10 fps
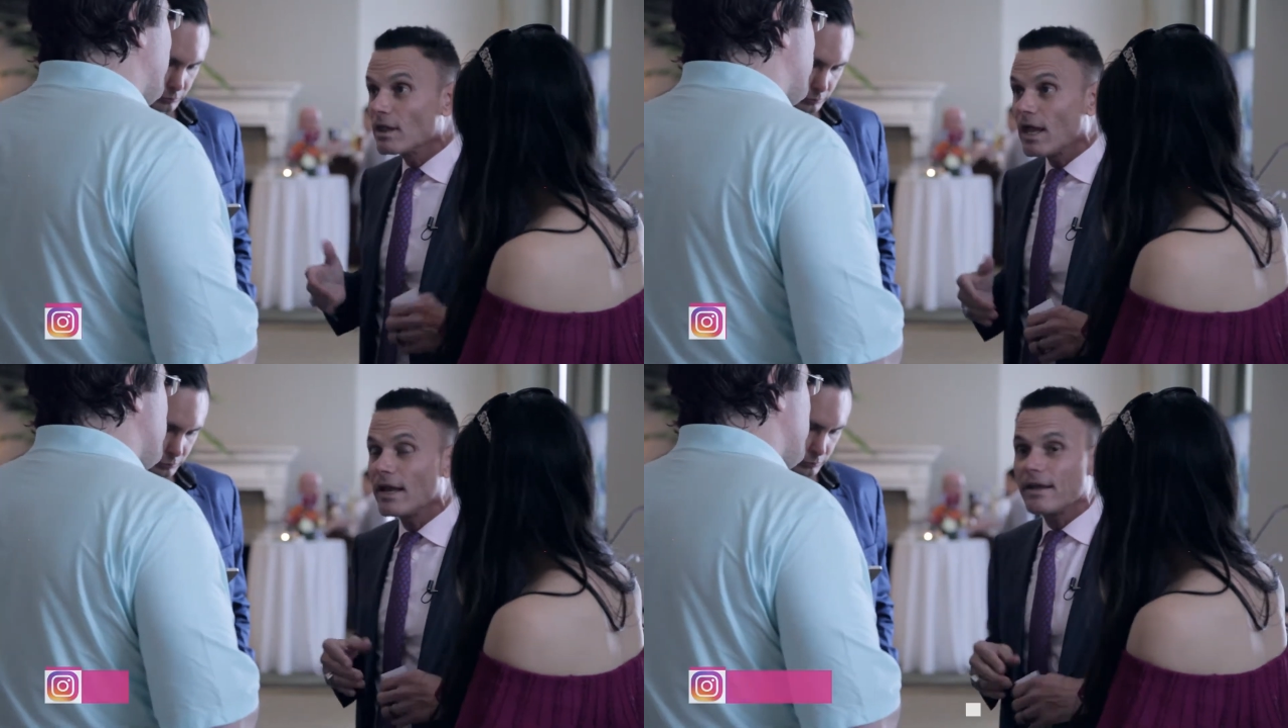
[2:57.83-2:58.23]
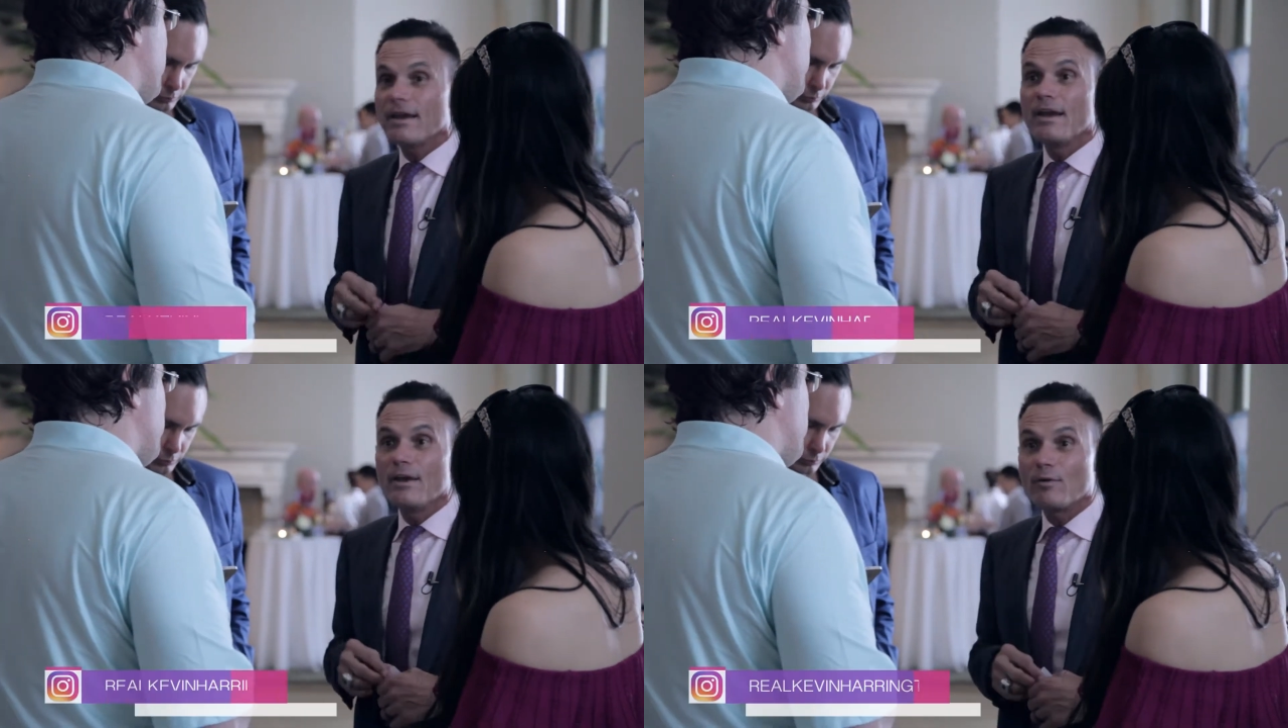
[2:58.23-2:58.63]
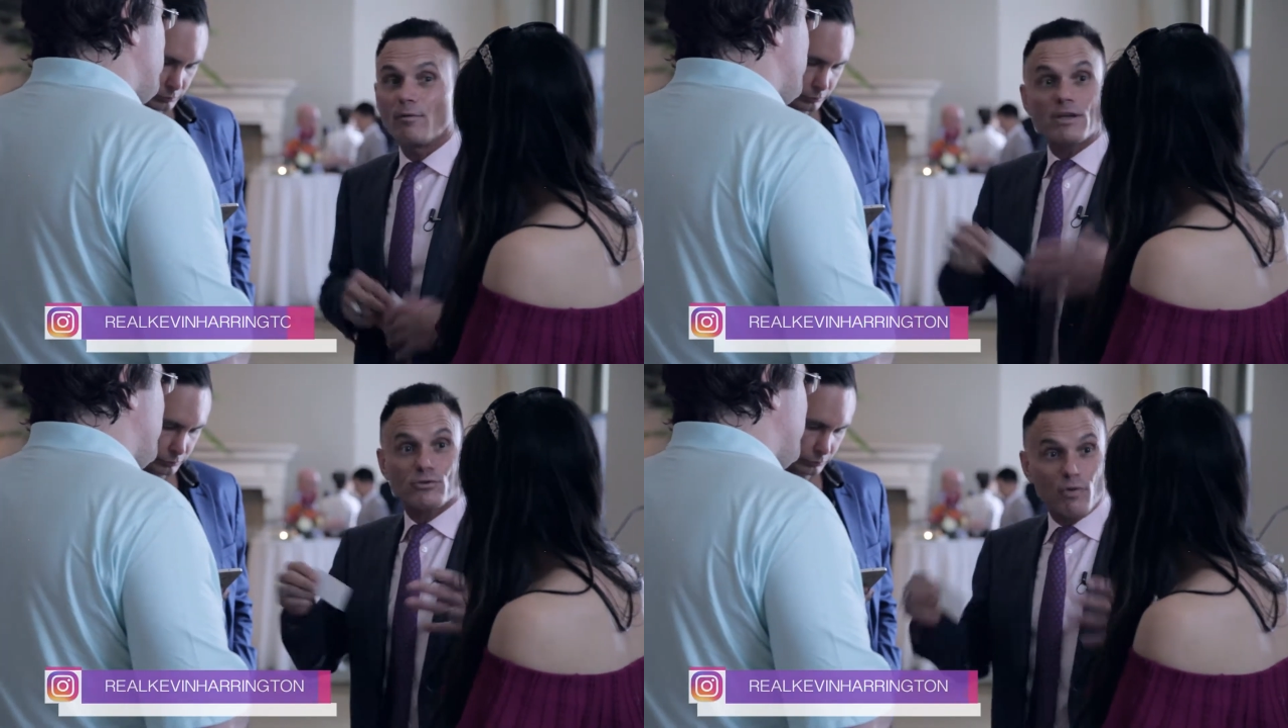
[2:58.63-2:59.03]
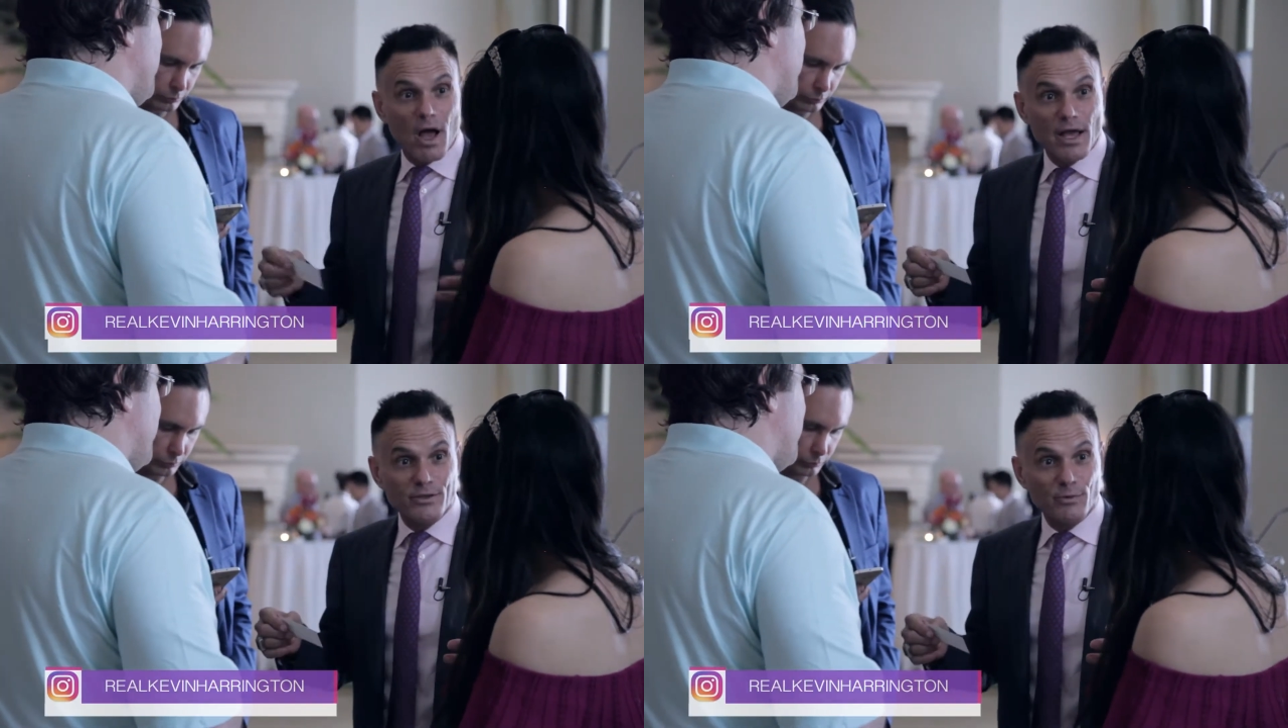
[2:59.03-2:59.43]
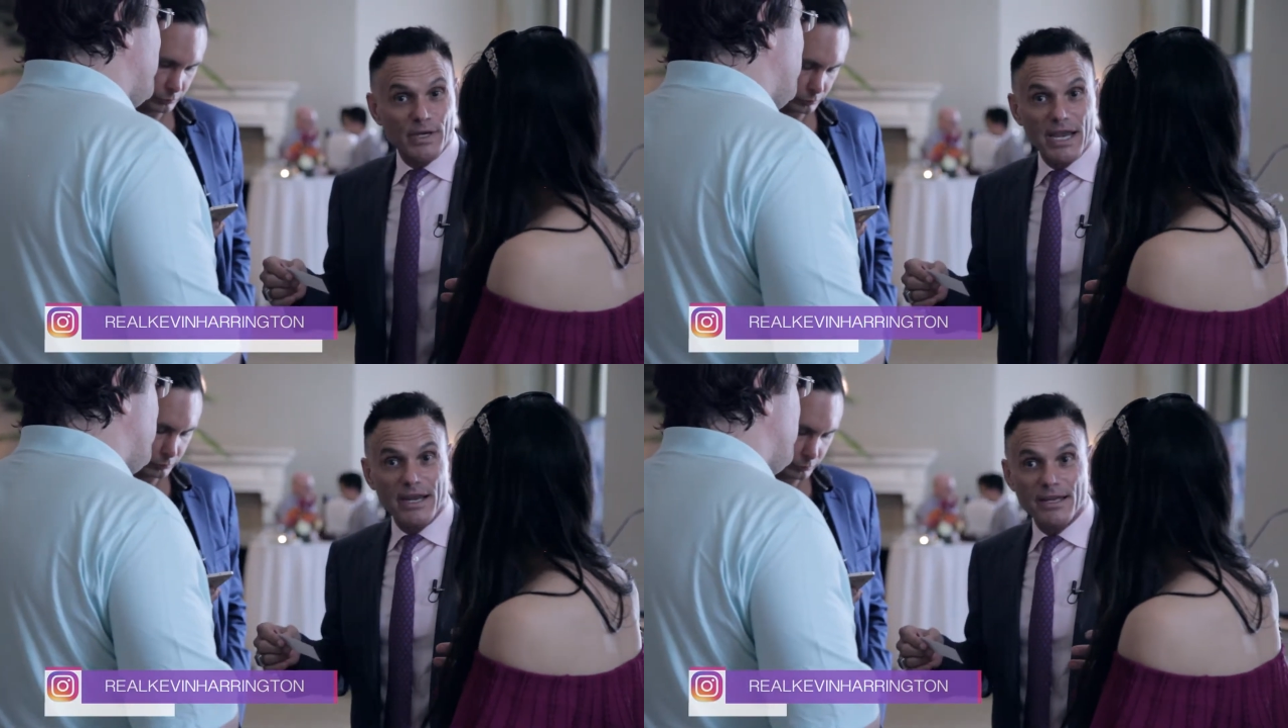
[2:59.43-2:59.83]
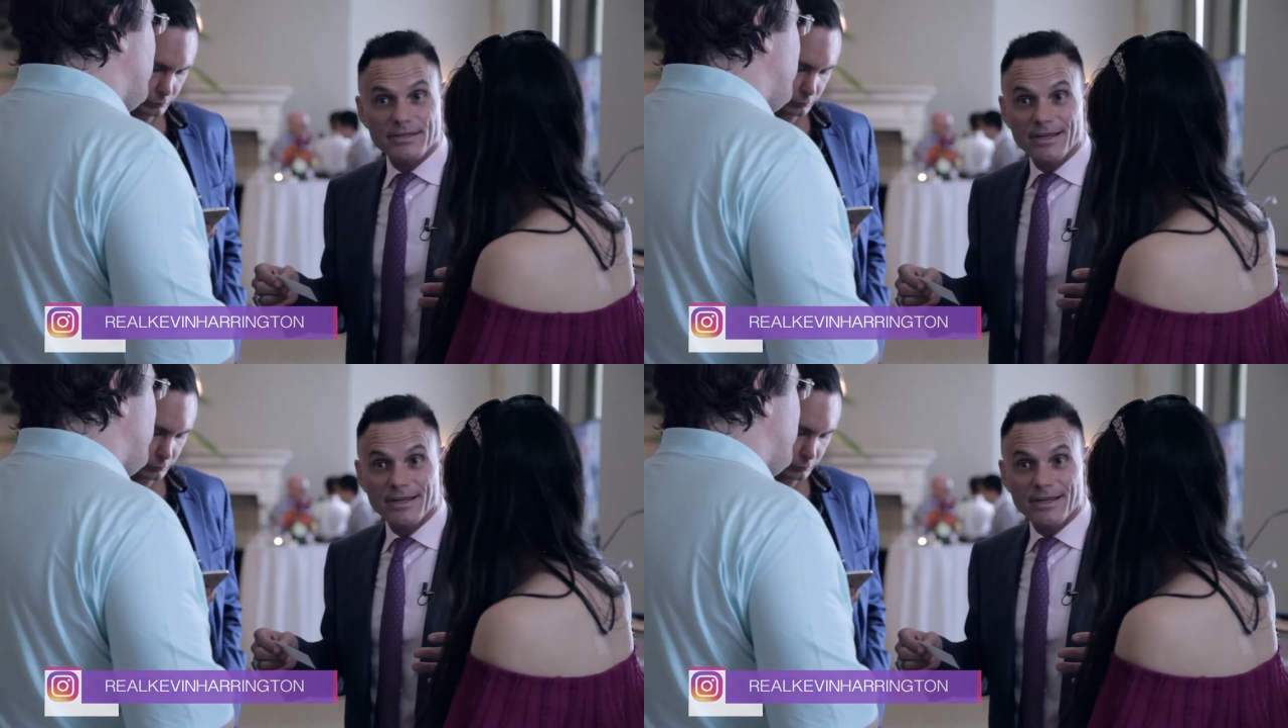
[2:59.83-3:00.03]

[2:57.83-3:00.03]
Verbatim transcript: Like the restaurants we ate at.